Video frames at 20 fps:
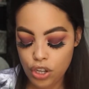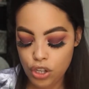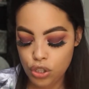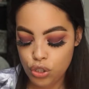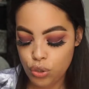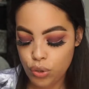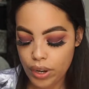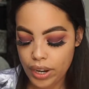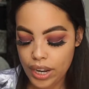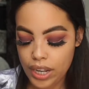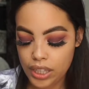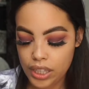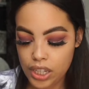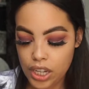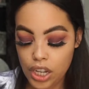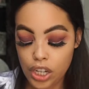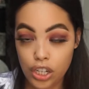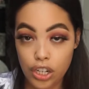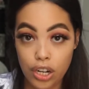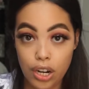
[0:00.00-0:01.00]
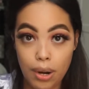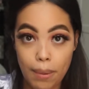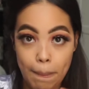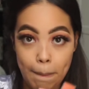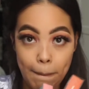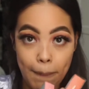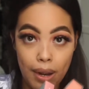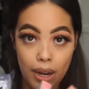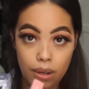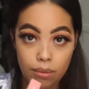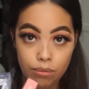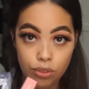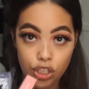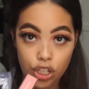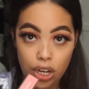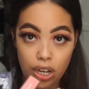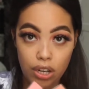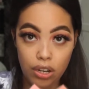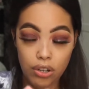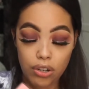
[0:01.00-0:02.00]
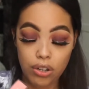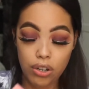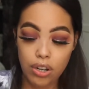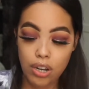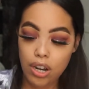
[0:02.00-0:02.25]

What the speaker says: So I got the color Bombshell,